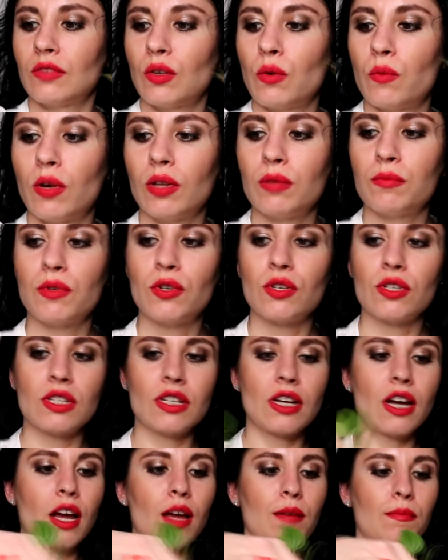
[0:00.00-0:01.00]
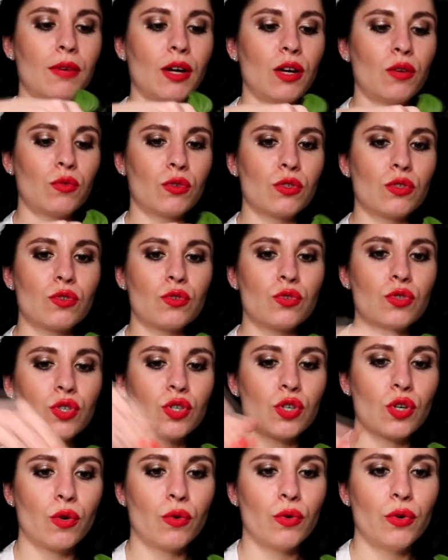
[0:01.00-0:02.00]
One more time, I want to
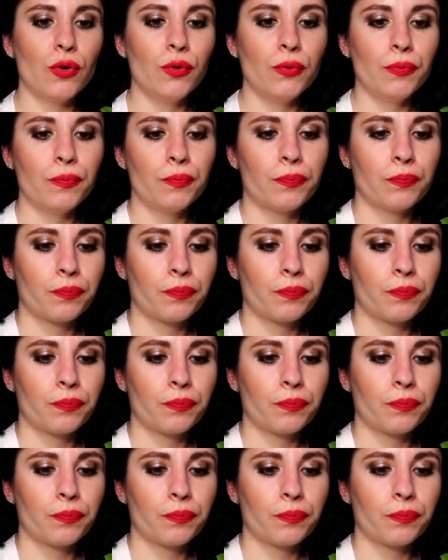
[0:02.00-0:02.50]
show you